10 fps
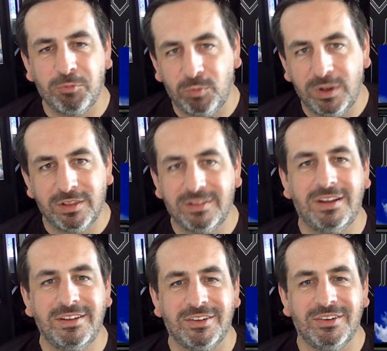with a
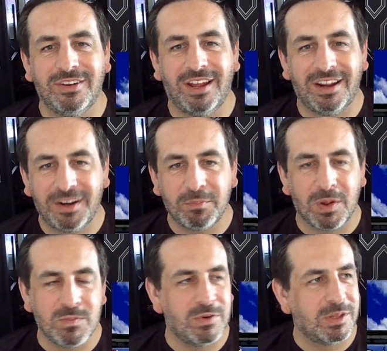Lightgun, and
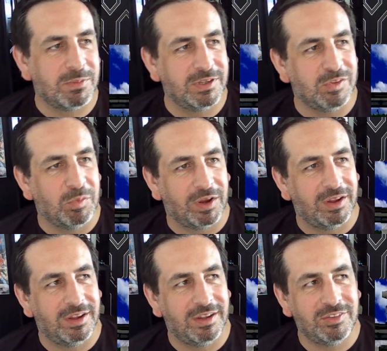I'm really pleased about it.